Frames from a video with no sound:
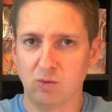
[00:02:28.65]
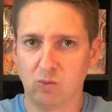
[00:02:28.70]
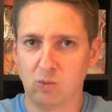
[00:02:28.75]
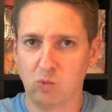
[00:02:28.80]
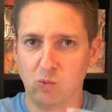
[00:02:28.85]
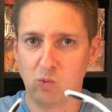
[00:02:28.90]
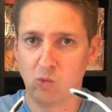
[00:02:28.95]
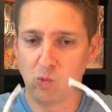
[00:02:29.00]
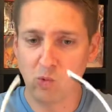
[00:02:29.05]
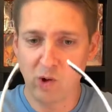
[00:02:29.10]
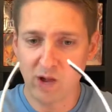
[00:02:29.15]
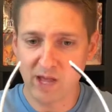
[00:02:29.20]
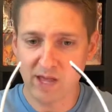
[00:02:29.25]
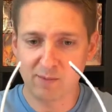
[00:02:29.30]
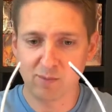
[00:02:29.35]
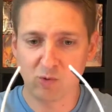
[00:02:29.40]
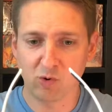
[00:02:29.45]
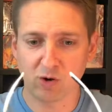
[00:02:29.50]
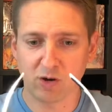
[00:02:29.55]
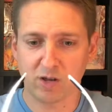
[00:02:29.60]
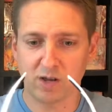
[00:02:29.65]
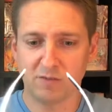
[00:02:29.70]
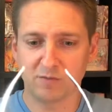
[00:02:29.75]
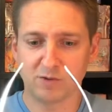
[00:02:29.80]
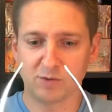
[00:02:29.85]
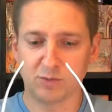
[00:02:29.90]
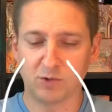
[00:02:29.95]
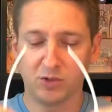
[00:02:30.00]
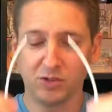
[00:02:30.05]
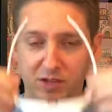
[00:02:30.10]
way more
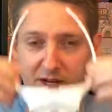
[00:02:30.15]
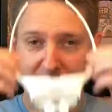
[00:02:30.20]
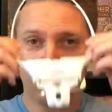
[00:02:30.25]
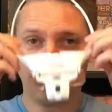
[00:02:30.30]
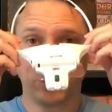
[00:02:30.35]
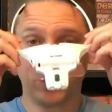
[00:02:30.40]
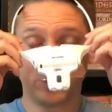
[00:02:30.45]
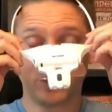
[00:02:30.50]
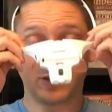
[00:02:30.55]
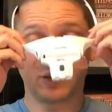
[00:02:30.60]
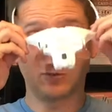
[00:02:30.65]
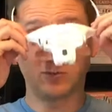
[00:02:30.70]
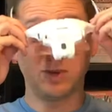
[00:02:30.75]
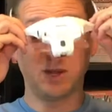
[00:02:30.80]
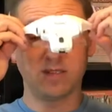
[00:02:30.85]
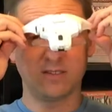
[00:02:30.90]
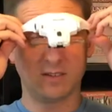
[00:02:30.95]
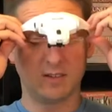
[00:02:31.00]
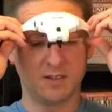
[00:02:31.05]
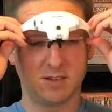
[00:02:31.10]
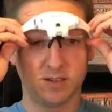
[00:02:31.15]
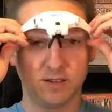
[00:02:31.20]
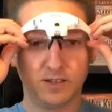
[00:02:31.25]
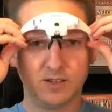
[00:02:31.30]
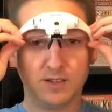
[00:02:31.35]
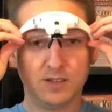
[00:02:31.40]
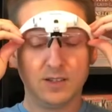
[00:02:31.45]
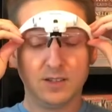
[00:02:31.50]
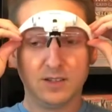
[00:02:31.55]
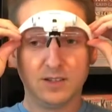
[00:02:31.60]
comfortable than I would have expected.
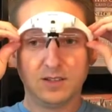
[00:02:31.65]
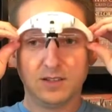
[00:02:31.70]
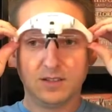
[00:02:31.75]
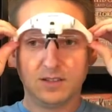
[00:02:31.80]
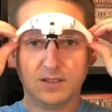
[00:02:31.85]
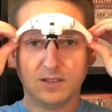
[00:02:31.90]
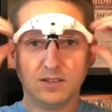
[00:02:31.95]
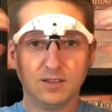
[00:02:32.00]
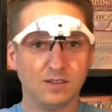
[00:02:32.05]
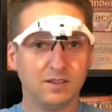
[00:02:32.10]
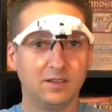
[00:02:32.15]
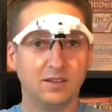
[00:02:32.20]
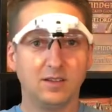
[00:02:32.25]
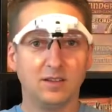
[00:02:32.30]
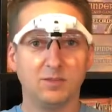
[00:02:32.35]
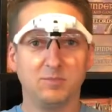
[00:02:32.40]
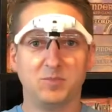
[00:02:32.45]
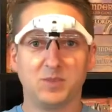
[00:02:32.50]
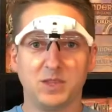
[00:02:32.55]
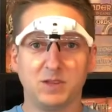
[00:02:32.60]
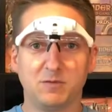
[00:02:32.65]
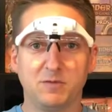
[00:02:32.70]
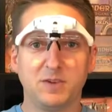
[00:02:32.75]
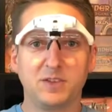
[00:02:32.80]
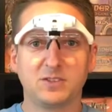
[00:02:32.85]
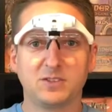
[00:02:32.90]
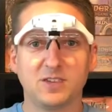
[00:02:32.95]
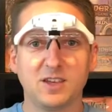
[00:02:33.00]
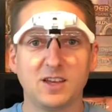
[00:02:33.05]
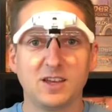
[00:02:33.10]
It
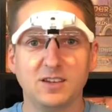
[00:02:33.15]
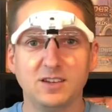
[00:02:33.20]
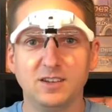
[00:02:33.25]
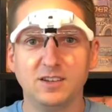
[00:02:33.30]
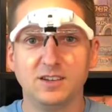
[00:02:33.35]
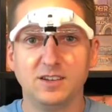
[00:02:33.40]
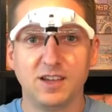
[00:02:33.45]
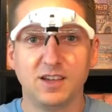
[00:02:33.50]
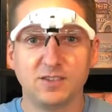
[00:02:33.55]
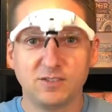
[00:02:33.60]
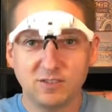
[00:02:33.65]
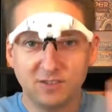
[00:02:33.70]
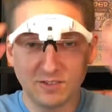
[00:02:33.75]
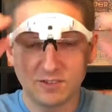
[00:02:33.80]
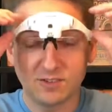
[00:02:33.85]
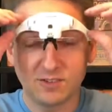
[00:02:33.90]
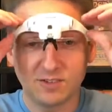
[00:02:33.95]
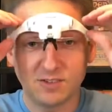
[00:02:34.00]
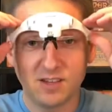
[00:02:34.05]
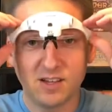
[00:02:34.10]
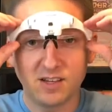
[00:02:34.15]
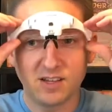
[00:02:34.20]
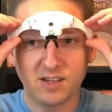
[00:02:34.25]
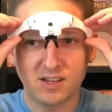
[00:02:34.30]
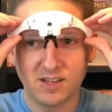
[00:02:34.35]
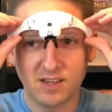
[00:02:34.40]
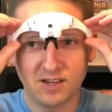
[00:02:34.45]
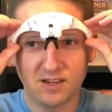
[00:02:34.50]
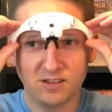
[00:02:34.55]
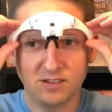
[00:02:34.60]
fits on nice and snug.
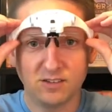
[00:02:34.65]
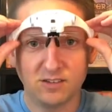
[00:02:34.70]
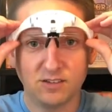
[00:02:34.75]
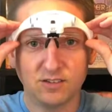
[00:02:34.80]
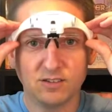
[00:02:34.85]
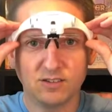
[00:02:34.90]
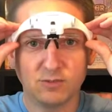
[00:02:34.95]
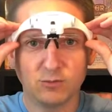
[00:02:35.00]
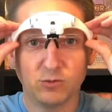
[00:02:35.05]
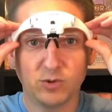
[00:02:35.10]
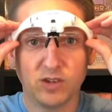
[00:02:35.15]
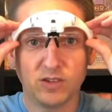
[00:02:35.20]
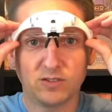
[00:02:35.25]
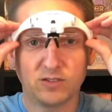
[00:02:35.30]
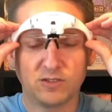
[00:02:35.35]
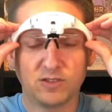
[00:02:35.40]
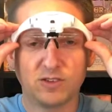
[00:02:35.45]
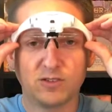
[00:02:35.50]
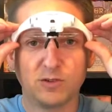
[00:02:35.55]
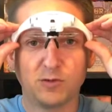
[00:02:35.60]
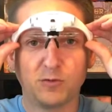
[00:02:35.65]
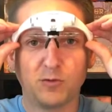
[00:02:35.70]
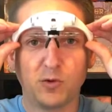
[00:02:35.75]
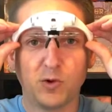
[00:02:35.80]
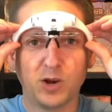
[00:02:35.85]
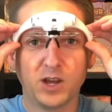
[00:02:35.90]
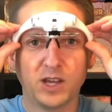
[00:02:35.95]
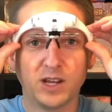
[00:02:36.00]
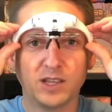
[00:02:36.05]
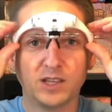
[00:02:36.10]
It kind of rests on your
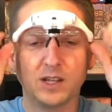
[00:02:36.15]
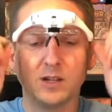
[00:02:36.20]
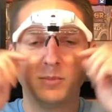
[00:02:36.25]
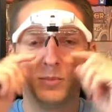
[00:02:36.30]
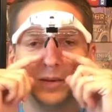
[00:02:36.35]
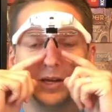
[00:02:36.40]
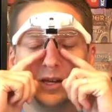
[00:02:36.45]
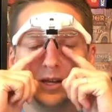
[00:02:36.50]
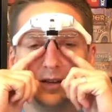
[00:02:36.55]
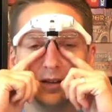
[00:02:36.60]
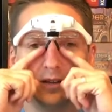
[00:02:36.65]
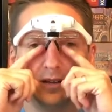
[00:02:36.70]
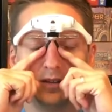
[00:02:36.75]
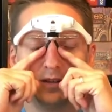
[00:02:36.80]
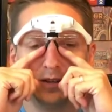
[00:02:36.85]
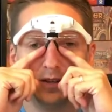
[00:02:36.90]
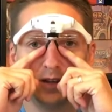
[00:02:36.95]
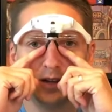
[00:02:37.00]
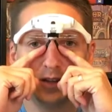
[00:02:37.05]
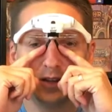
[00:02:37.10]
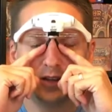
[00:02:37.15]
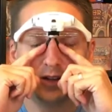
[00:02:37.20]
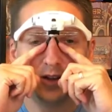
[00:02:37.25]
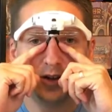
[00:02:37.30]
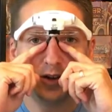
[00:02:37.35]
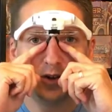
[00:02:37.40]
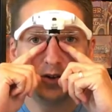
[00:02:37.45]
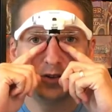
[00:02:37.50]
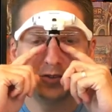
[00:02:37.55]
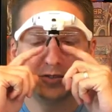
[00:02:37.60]
forehead a little bit and on the
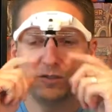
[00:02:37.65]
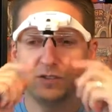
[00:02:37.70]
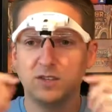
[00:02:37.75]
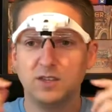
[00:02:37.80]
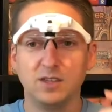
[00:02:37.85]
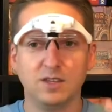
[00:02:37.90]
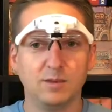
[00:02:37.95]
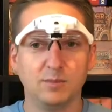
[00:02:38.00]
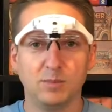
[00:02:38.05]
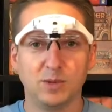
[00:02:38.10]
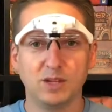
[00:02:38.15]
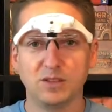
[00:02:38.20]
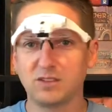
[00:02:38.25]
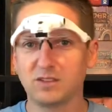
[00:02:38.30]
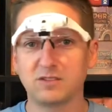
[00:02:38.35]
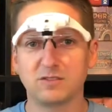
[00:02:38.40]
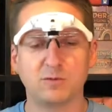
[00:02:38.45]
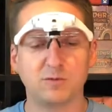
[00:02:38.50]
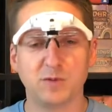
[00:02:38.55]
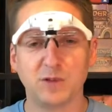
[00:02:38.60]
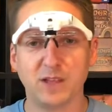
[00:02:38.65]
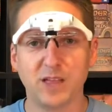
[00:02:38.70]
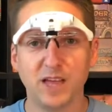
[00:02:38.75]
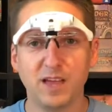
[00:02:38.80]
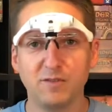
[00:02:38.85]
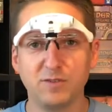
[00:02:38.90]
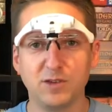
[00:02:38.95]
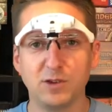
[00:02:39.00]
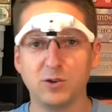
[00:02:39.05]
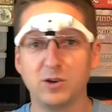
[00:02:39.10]
nose, but it doesn't feel
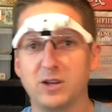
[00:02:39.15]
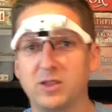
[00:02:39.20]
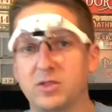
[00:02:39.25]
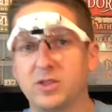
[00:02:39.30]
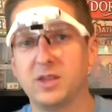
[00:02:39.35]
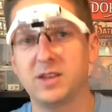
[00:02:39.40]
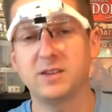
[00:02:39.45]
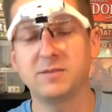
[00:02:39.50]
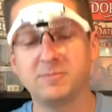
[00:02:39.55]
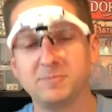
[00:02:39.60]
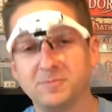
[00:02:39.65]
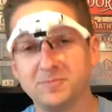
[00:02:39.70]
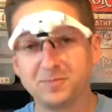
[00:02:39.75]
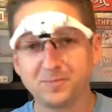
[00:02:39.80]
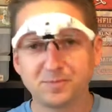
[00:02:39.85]
heavy or anything.